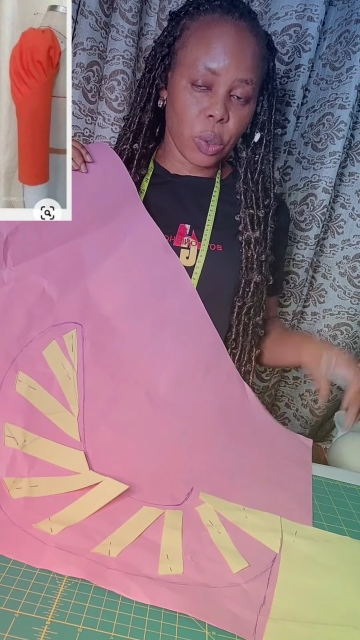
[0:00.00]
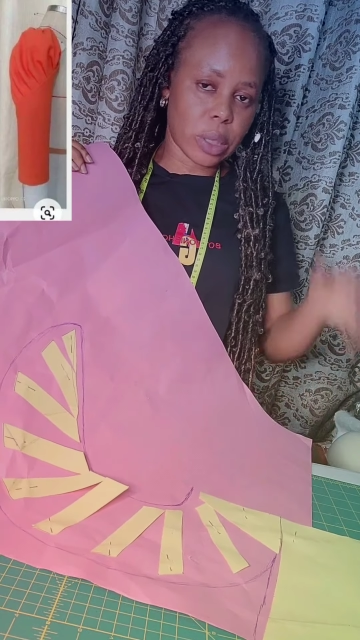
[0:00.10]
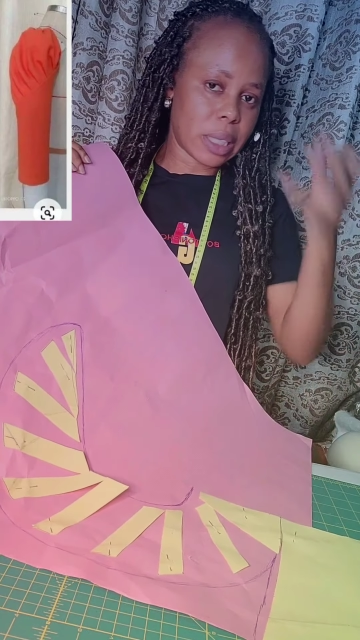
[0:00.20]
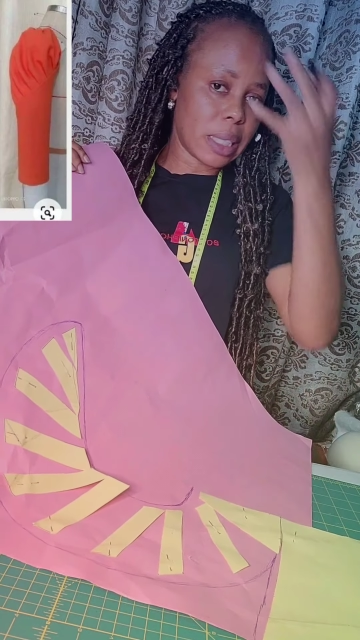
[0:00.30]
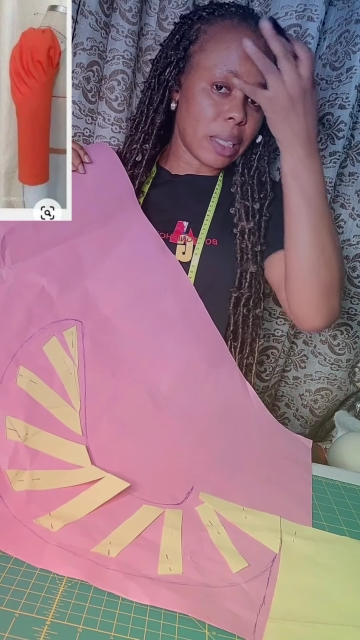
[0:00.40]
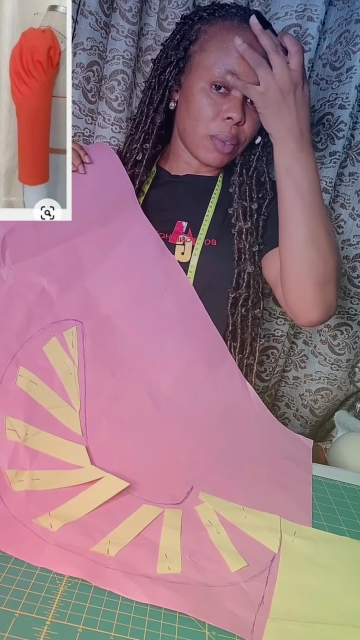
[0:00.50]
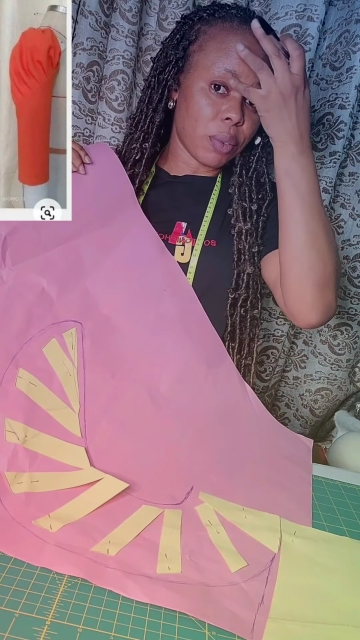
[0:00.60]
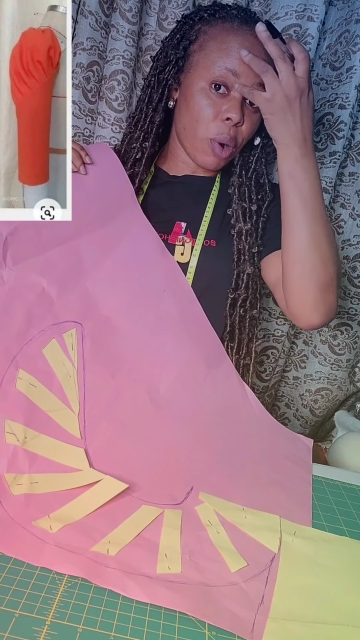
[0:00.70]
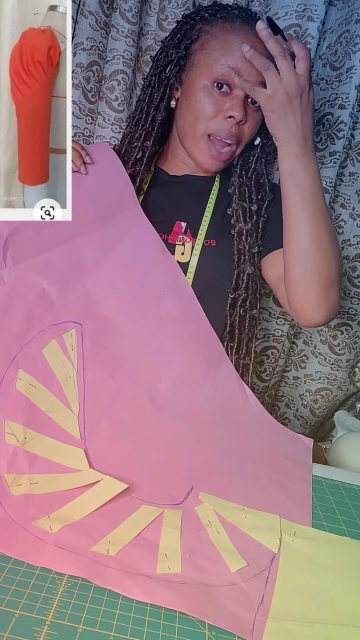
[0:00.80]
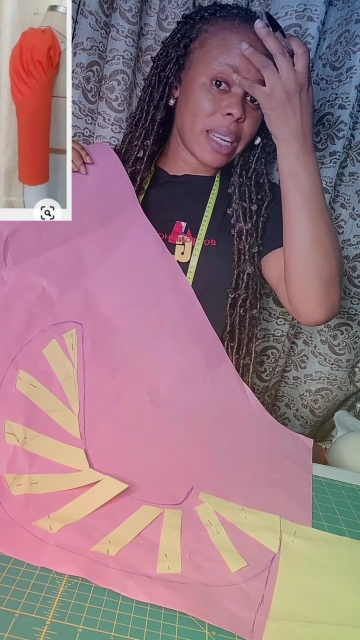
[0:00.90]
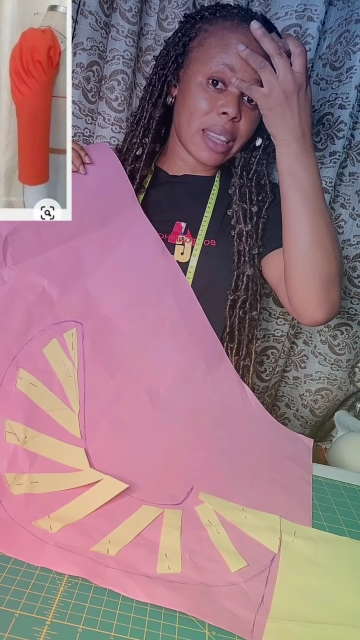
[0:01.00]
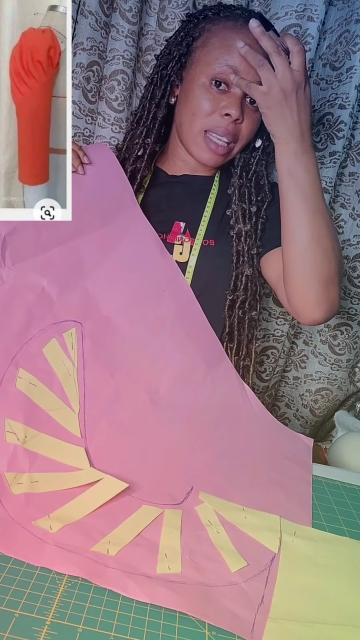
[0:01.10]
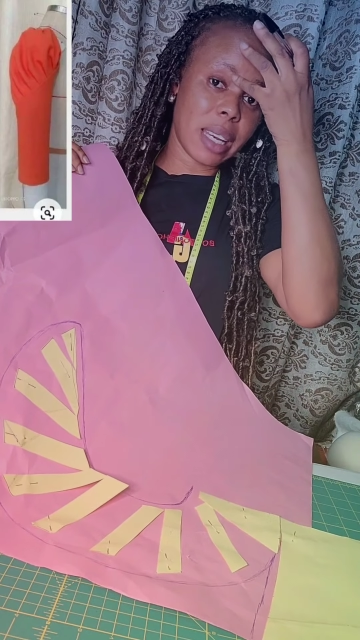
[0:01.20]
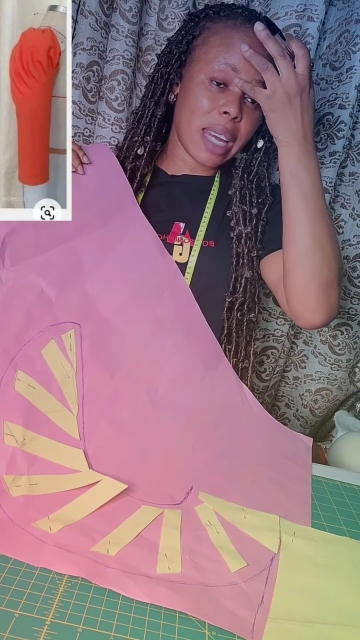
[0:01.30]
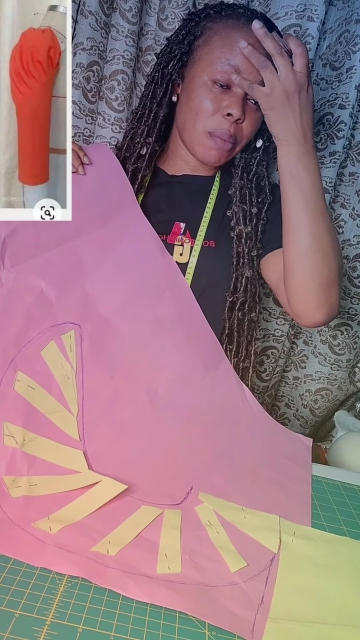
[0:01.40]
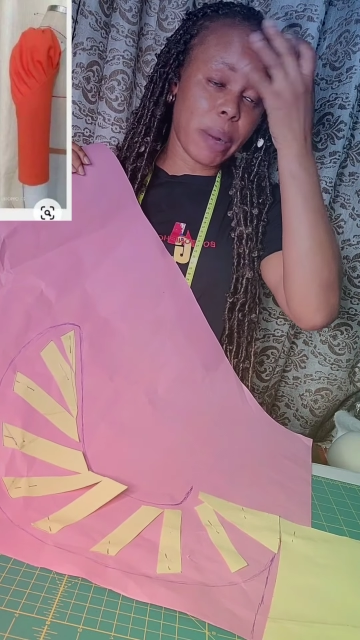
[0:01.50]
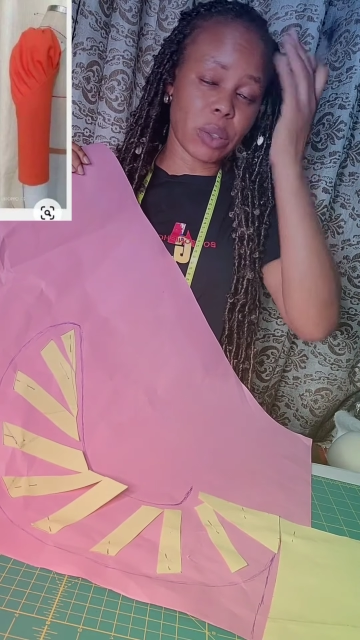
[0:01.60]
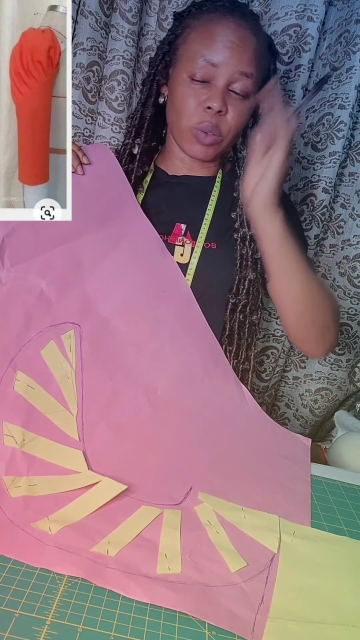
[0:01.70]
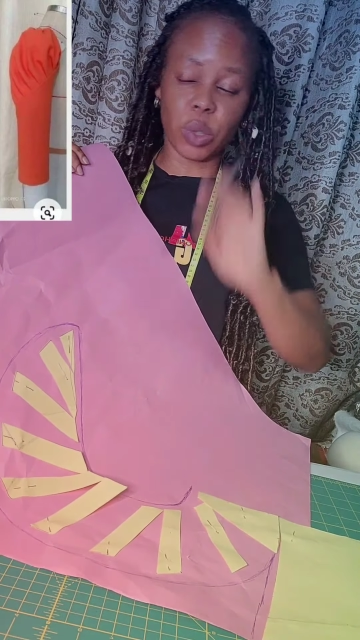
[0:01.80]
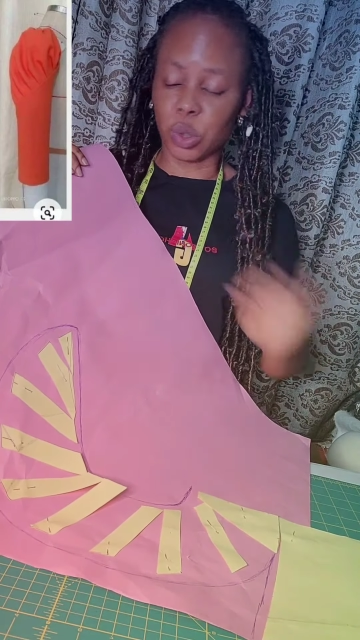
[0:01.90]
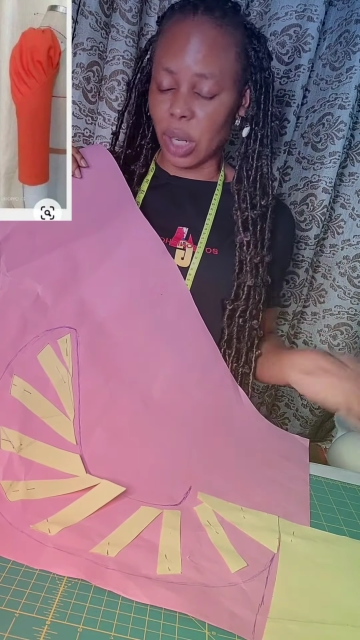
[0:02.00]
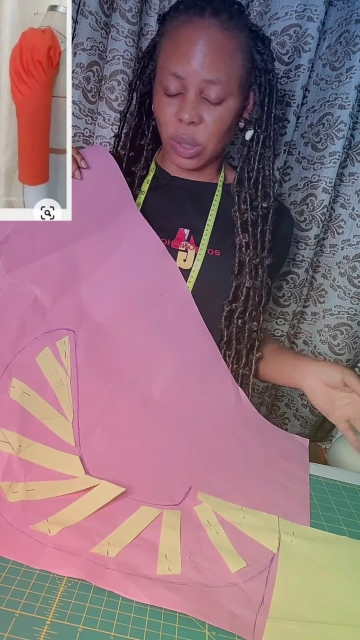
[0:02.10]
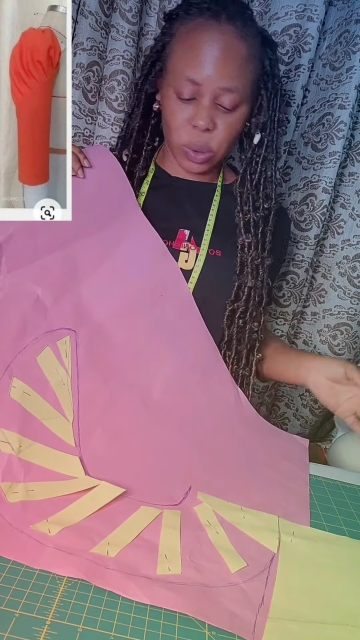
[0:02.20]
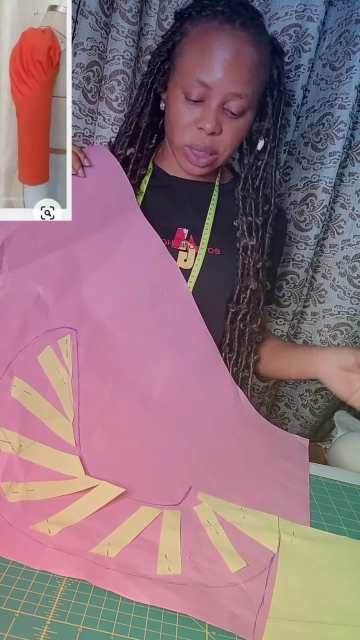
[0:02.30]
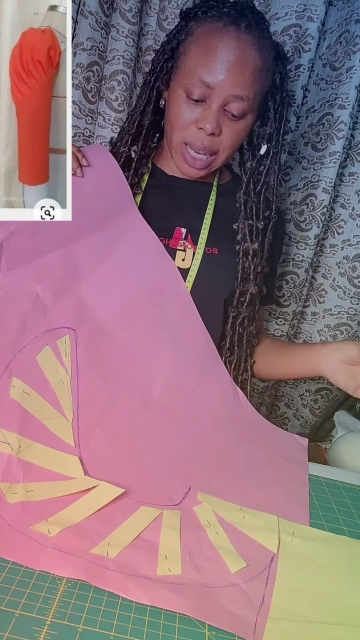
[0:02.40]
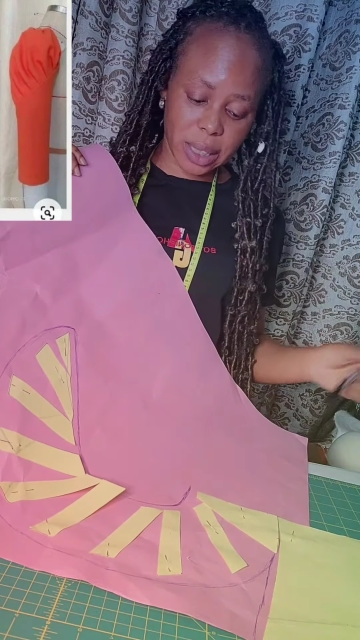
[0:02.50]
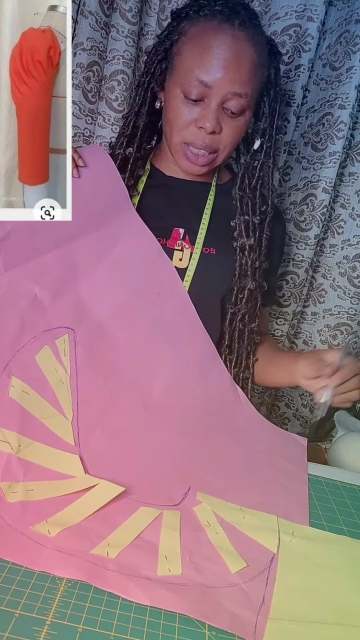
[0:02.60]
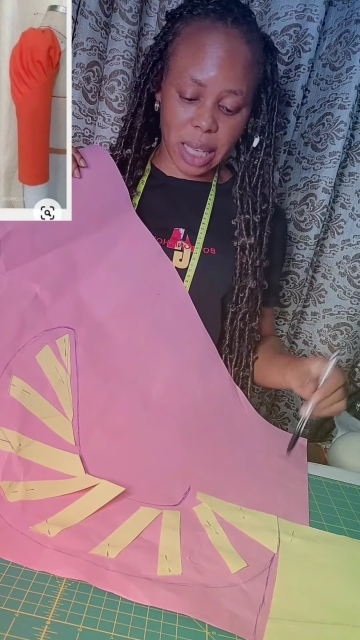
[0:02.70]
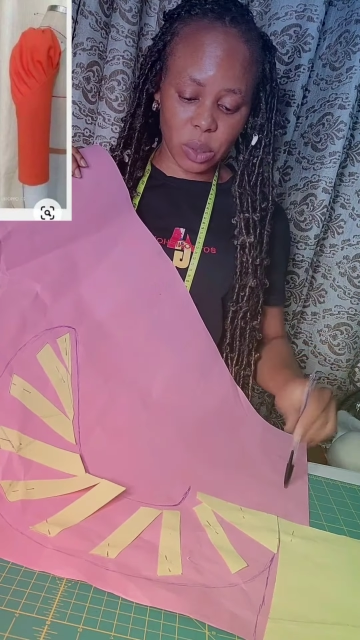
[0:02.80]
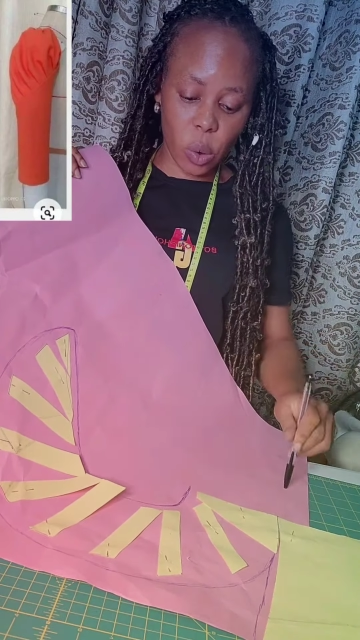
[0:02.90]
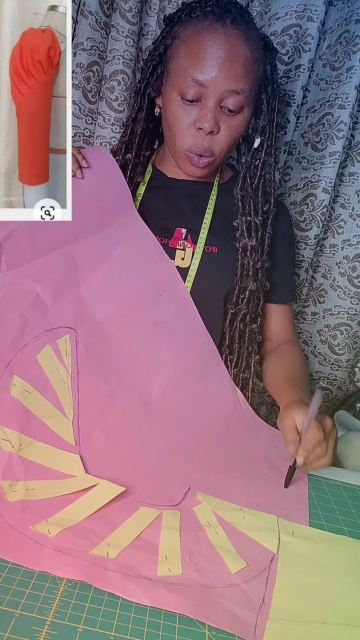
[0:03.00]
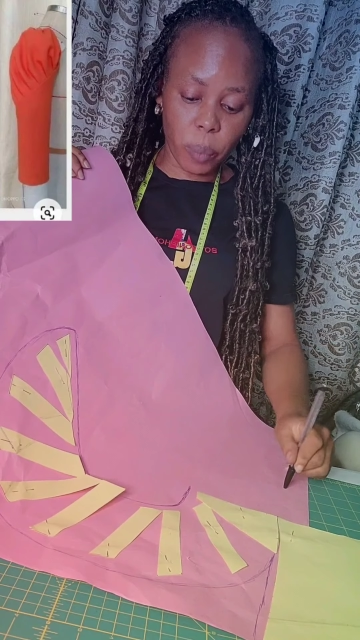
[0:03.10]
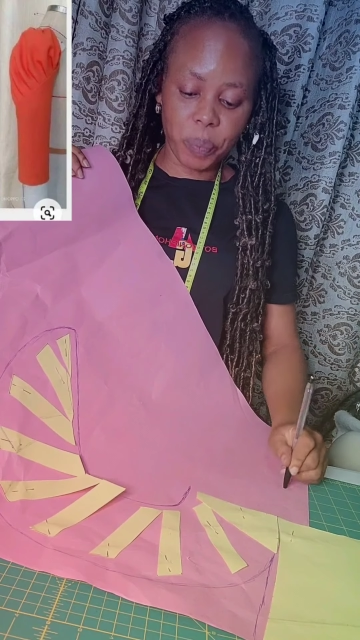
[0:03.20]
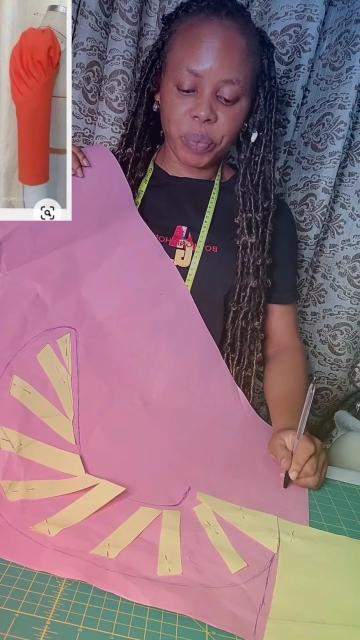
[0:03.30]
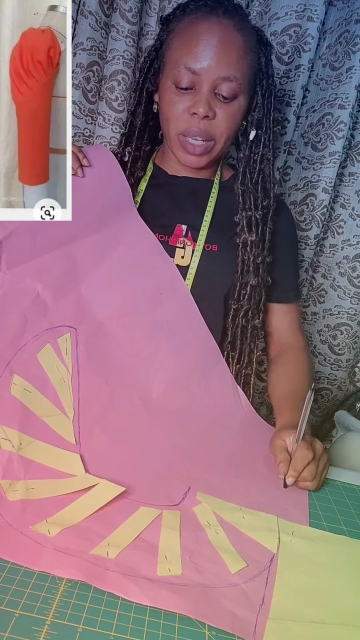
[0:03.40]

sleeve, or anything, any part of your dress you're slashing at all.